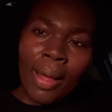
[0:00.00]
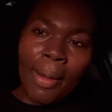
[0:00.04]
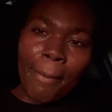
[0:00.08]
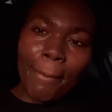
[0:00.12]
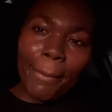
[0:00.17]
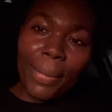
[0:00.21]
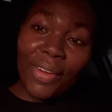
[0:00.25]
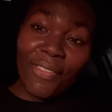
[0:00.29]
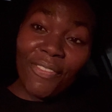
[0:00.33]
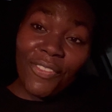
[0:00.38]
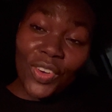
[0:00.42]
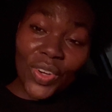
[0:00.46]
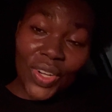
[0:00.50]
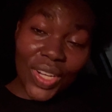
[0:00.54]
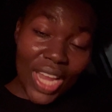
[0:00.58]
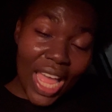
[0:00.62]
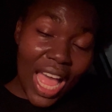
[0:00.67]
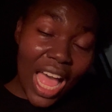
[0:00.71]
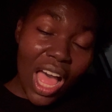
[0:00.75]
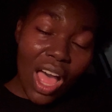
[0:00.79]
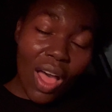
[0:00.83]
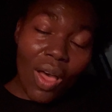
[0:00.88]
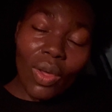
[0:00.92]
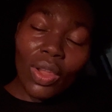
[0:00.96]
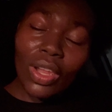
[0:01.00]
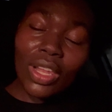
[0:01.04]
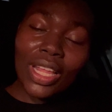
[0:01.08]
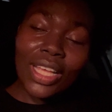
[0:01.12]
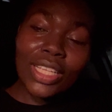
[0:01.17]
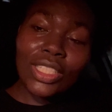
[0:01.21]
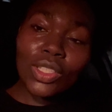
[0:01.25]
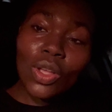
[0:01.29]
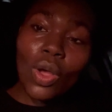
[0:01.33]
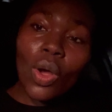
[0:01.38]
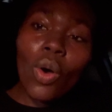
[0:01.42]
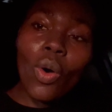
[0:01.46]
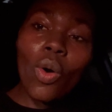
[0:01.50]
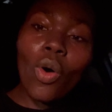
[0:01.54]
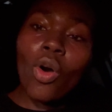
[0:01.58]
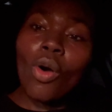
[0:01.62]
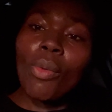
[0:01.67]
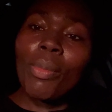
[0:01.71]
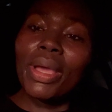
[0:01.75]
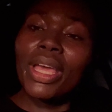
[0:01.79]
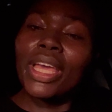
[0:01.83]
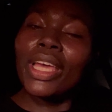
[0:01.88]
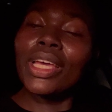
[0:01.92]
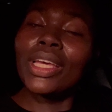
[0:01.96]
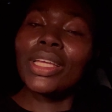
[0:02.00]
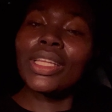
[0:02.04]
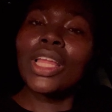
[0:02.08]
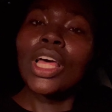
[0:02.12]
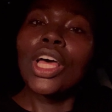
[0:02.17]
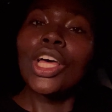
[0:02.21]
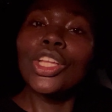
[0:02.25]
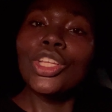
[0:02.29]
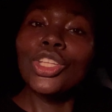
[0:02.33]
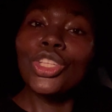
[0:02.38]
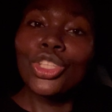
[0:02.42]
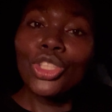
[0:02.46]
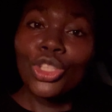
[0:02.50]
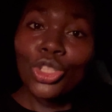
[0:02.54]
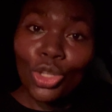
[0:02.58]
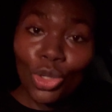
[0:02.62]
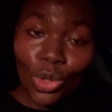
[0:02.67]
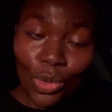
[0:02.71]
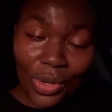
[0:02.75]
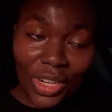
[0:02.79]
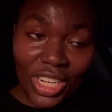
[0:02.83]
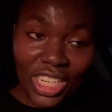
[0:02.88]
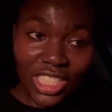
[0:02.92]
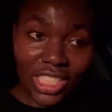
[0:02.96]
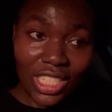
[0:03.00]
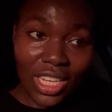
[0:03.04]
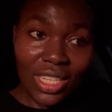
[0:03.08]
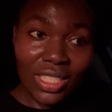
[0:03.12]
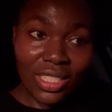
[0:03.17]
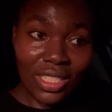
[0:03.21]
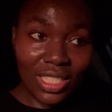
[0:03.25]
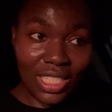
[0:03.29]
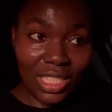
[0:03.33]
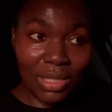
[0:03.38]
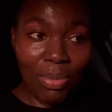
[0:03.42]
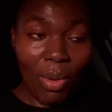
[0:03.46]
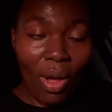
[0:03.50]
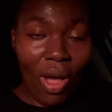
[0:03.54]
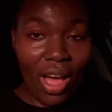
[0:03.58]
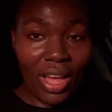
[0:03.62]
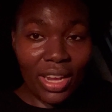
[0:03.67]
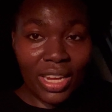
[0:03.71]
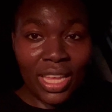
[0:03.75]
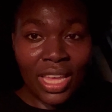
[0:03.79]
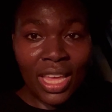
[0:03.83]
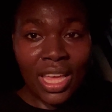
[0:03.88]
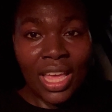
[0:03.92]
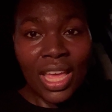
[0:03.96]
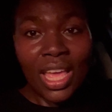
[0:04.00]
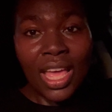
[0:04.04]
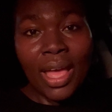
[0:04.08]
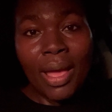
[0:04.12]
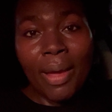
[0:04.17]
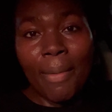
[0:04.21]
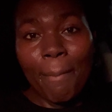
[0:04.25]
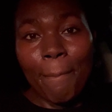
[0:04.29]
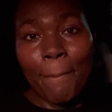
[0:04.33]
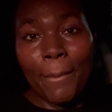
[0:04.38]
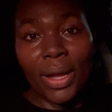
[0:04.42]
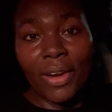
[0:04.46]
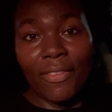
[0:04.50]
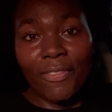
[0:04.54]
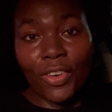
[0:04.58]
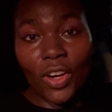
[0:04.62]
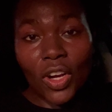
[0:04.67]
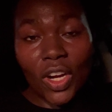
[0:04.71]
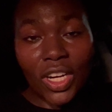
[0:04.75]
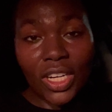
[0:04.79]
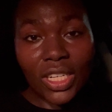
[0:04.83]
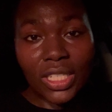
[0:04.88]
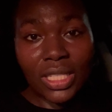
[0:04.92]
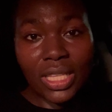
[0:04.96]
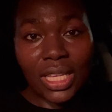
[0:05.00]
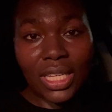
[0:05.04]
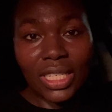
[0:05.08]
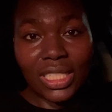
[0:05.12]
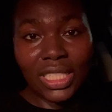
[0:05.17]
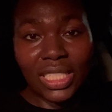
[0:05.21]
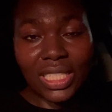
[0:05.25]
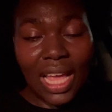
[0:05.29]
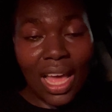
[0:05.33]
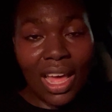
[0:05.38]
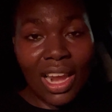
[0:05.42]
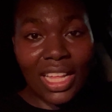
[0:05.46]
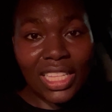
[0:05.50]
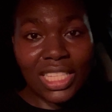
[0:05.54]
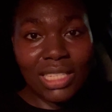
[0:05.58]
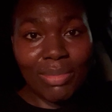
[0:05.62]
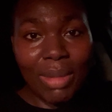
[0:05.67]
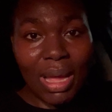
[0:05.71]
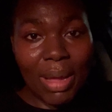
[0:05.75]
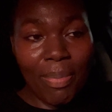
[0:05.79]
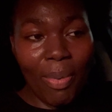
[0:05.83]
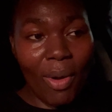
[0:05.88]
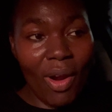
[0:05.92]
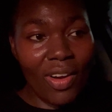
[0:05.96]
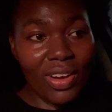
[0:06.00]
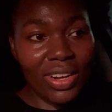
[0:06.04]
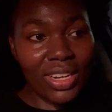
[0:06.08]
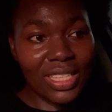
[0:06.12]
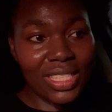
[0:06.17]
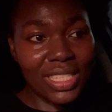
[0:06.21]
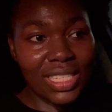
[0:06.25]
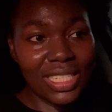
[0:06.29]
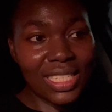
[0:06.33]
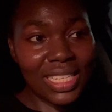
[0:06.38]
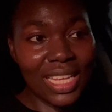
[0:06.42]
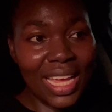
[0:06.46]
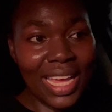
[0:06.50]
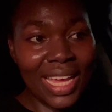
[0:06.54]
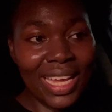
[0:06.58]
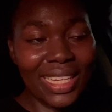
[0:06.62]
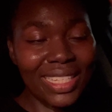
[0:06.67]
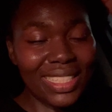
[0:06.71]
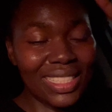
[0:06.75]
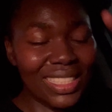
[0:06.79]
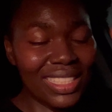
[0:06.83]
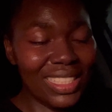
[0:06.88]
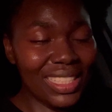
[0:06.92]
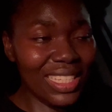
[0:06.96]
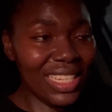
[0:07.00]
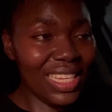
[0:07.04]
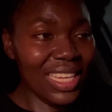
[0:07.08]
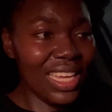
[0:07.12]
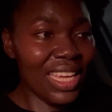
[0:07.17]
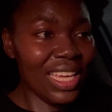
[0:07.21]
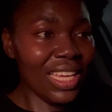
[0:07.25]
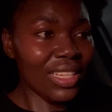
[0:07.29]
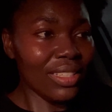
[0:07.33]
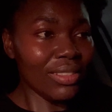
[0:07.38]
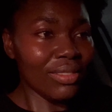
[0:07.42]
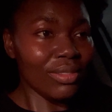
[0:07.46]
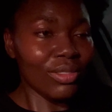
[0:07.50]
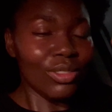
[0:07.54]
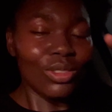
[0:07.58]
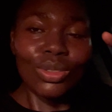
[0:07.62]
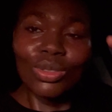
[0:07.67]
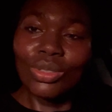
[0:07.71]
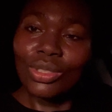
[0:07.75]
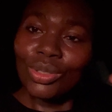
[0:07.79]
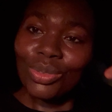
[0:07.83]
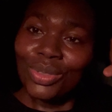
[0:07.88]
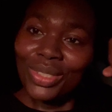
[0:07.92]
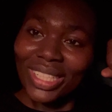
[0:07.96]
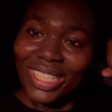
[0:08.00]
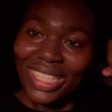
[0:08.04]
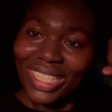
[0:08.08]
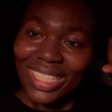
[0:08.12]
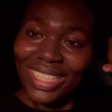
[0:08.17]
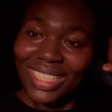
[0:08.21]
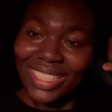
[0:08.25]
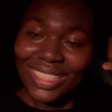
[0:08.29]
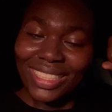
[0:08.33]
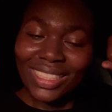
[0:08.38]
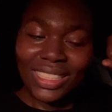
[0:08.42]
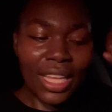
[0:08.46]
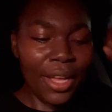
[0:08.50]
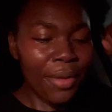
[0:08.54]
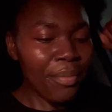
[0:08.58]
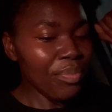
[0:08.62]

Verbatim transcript: But for now, let's go home and nourish this body. But first, shout out to my partner today, D, you the realest,